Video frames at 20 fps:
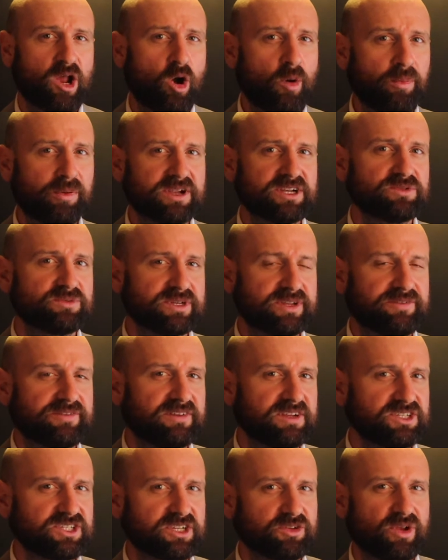an operational
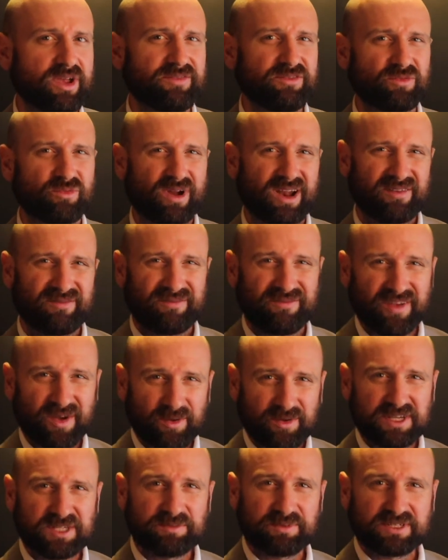definition, you have to write
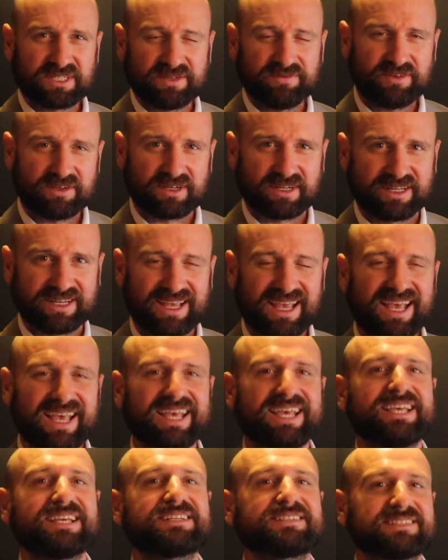very specifically
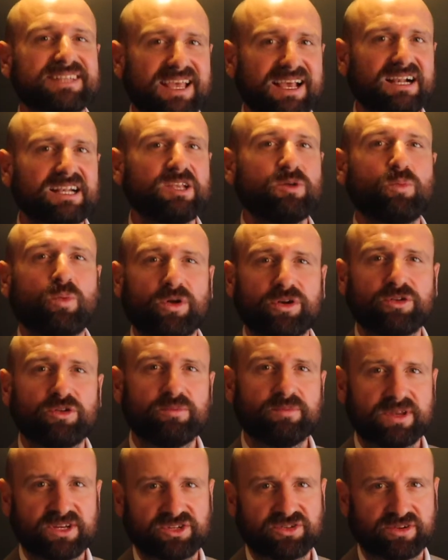exactly what are you
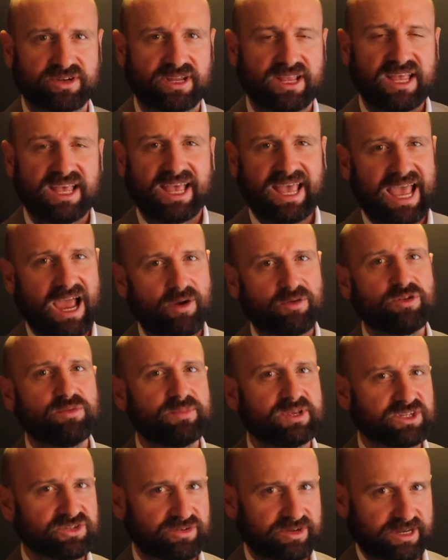measuring, how are you
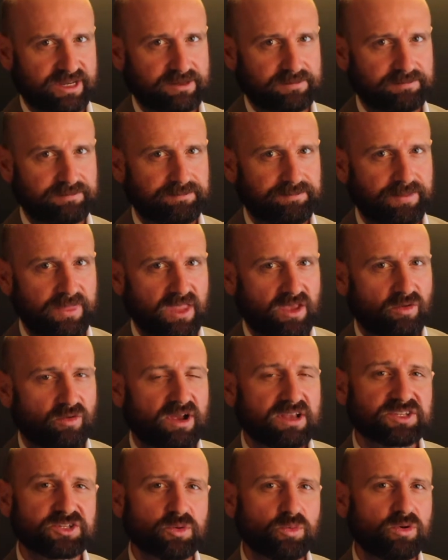measuring it.
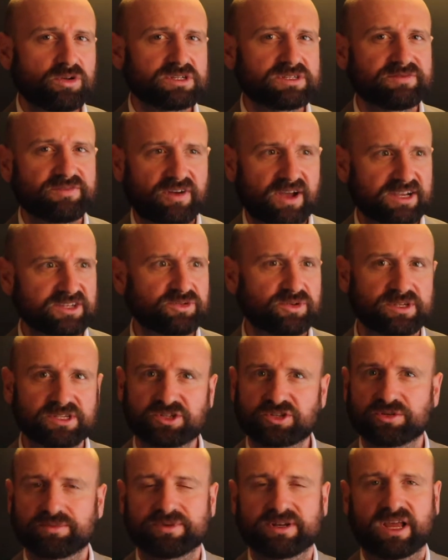Right, so what device or
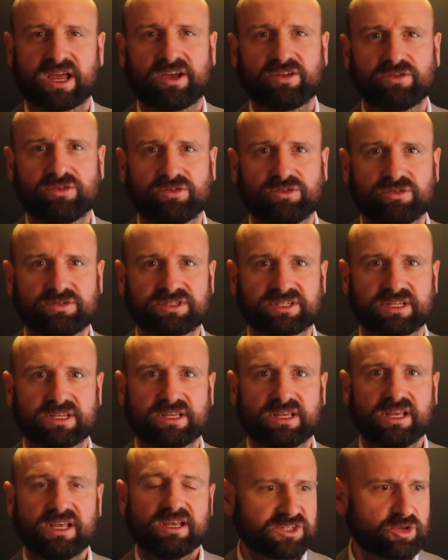instrument are you using?
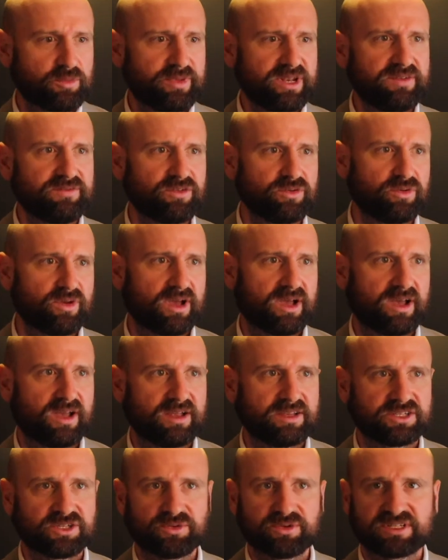So many of you
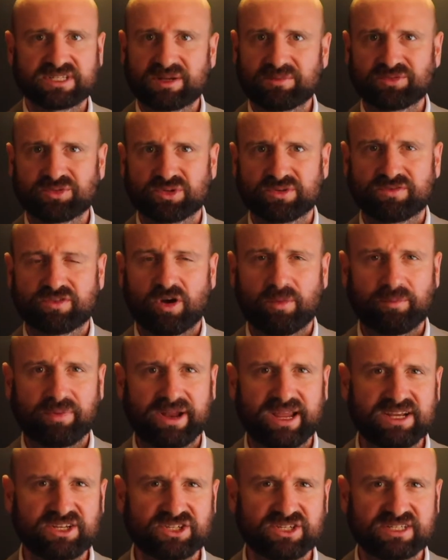are doing some sort of
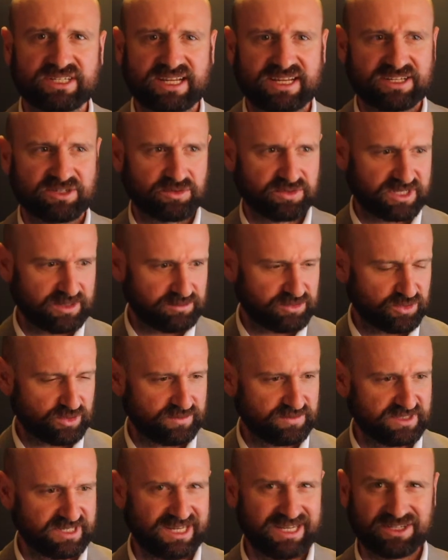comprehension test or some sort
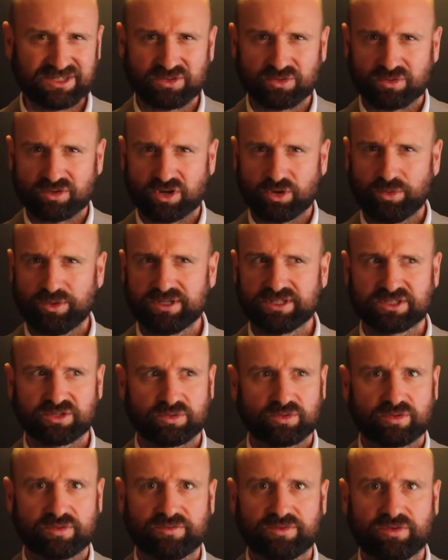of test or a quiz
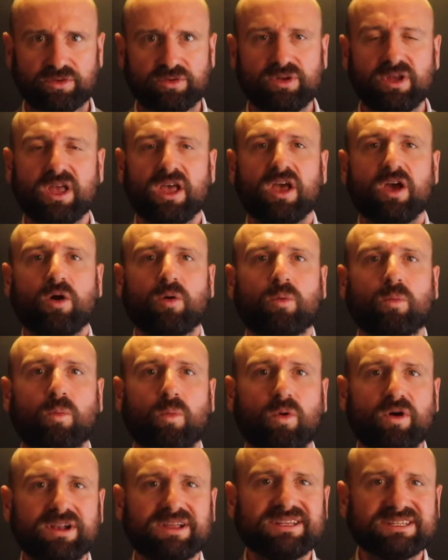or a review.
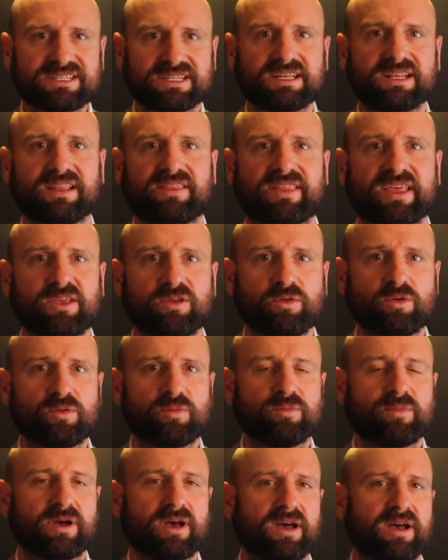What is it that
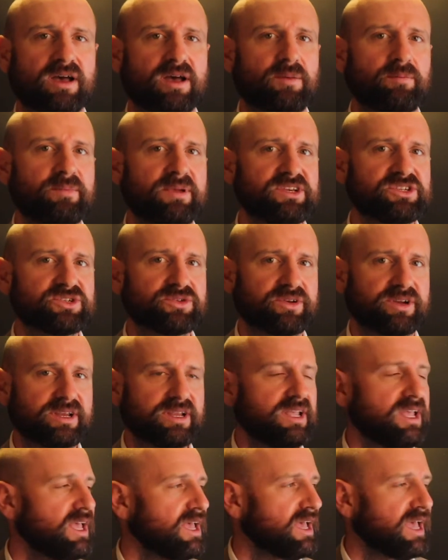you're measuring?
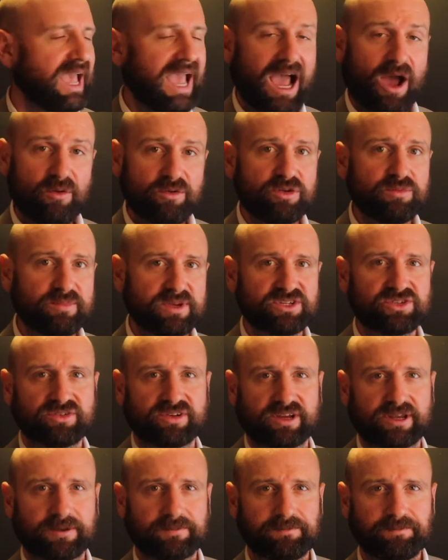How are you
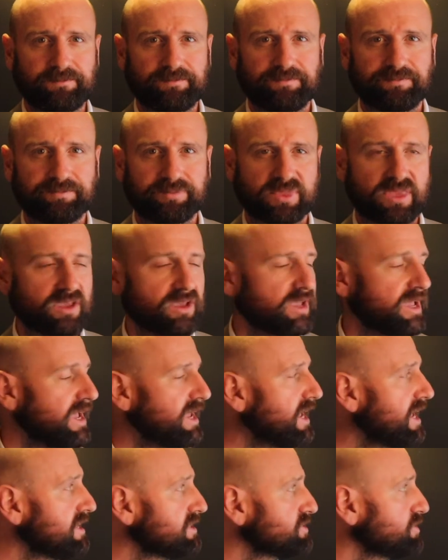measuring it?
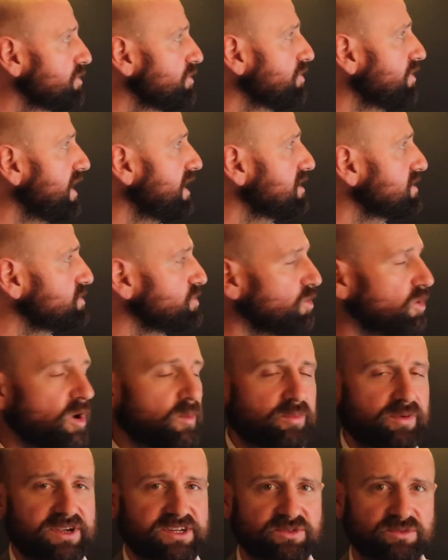Okay, and so that is your
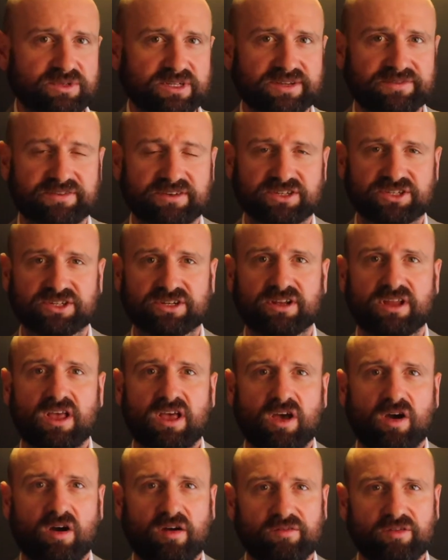operational definition
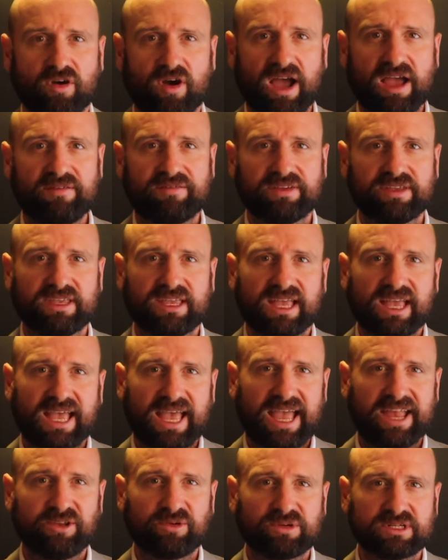of your IV
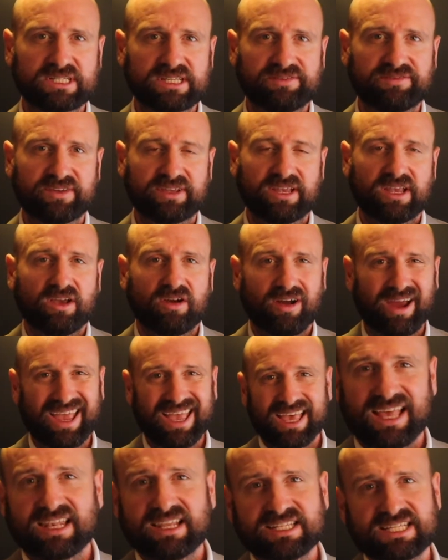and your DV.
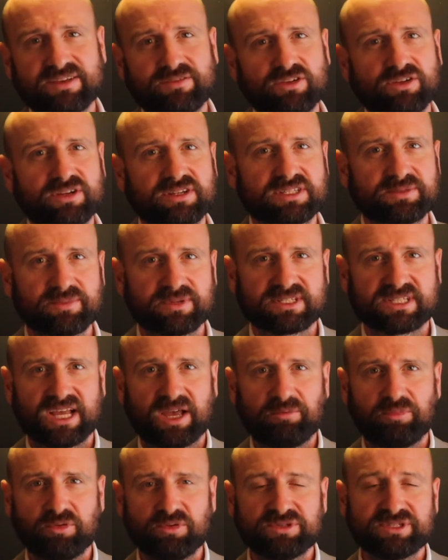Right, let's have a look at some
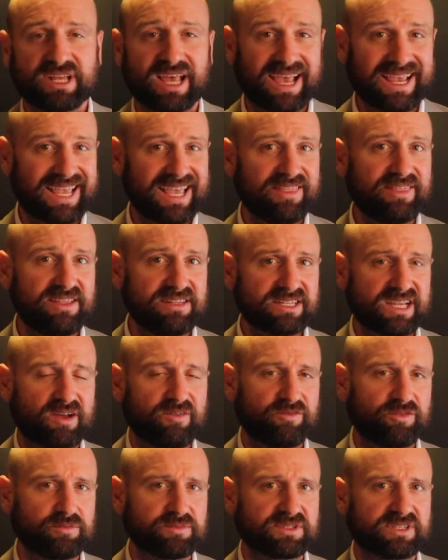examples. Again, these
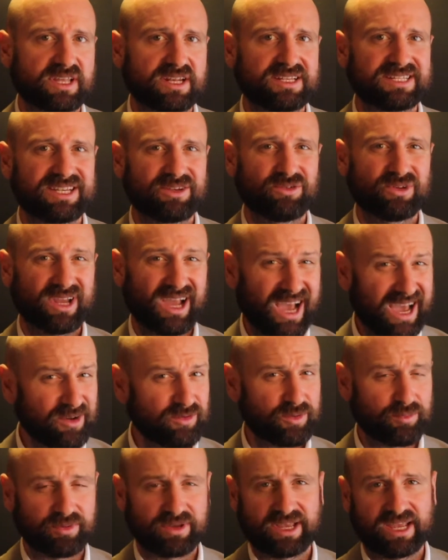come from studies that you can't
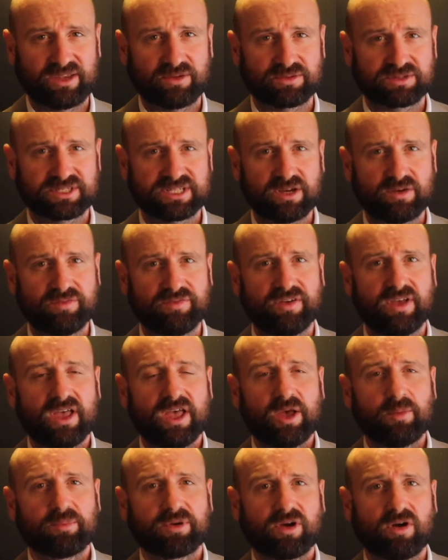replicate yourself
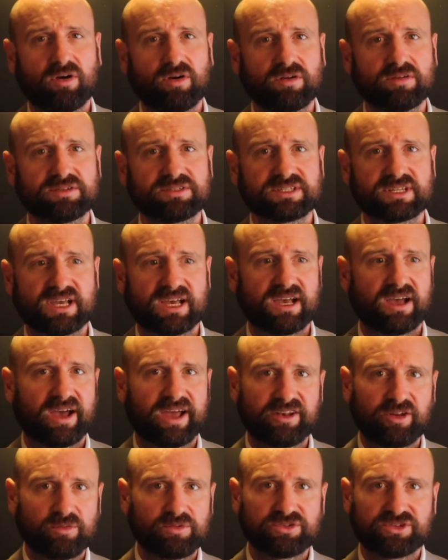because
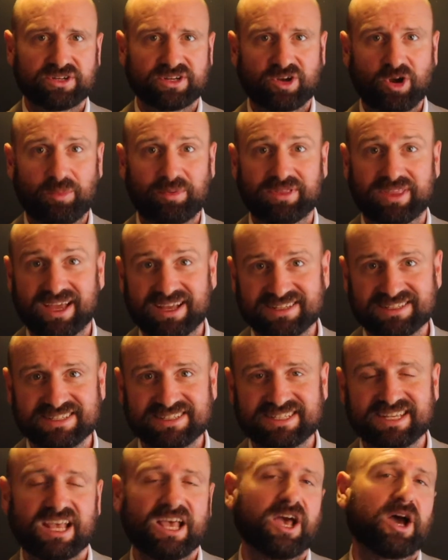I don't want you to copy the
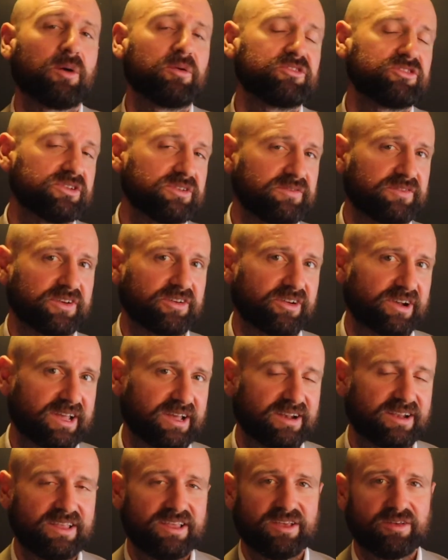answers. I want you to figure it
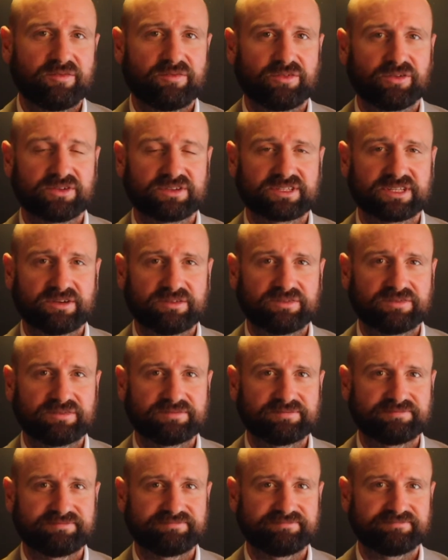out for yourself.